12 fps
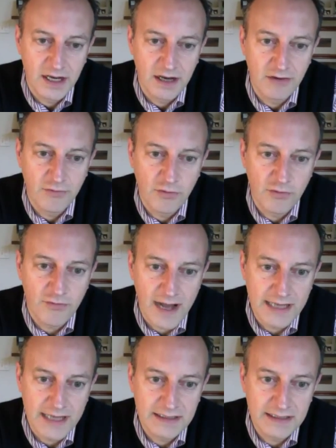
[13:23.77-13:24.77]
for
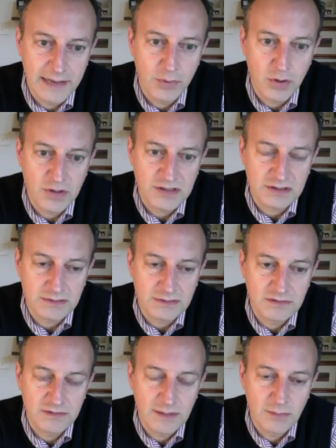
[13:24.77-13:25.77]
finding that person.
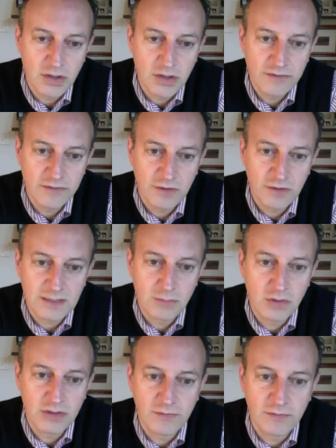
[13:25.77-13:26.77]
If I'm looking for
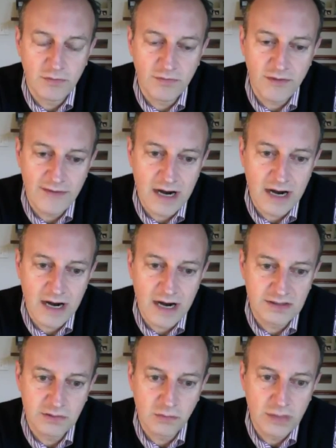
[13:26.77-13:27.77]
someone for 5
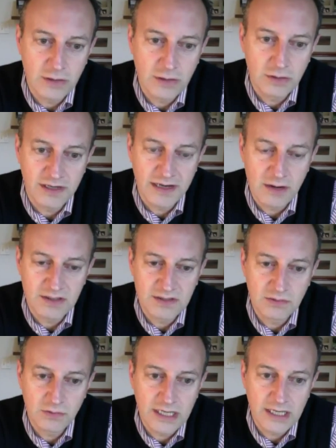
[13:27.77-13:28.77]
hours a week or 10 hours
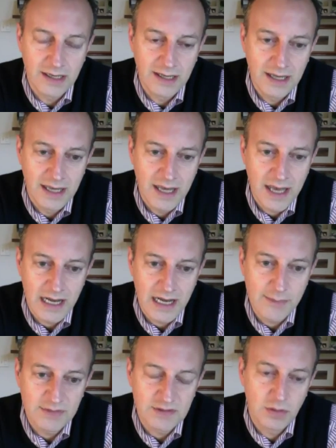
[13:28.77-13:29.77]
a week, and
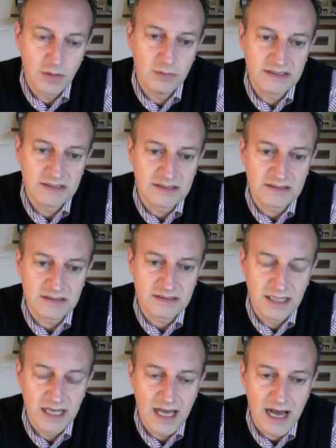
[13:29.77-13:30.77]
I'm a small
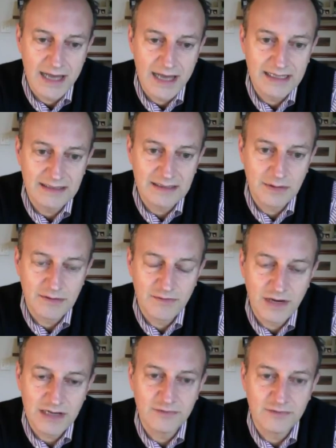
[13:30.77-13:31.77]
business, I need something
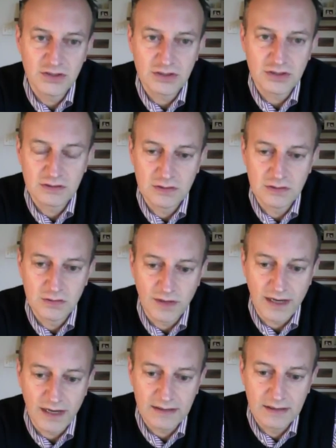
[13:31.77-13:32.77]
very efficient to do
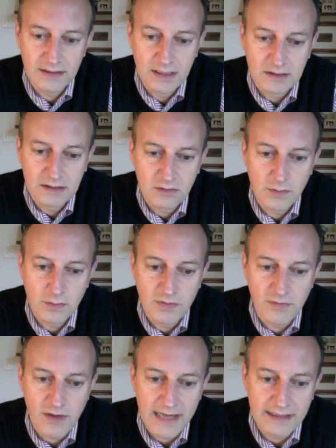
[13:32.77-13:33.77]
that. So we
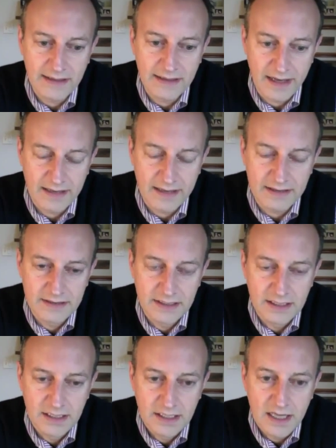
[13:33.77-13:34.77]
provide that.
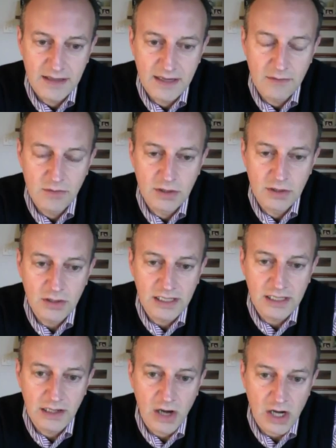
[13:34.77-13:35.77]
And then when you look
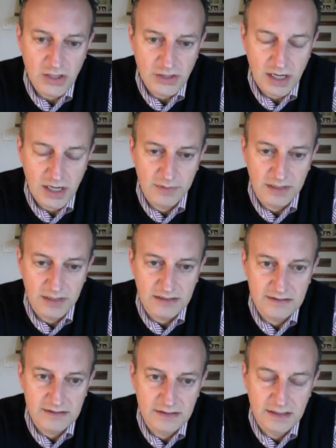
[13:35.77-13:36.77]
at larger
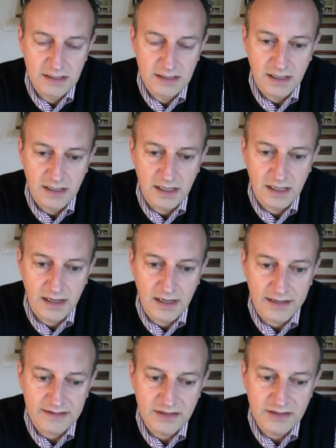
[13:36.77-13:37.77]
companies,
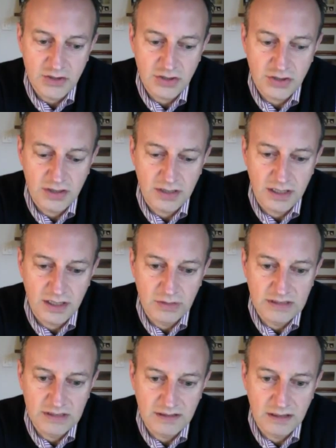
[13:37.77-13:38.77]
Accenture
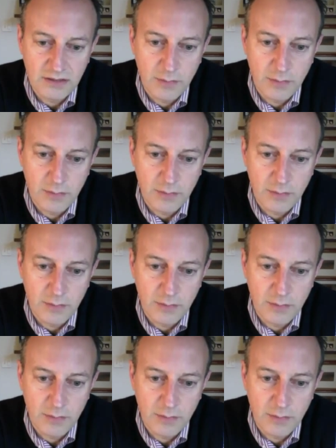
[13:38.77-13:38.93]
recently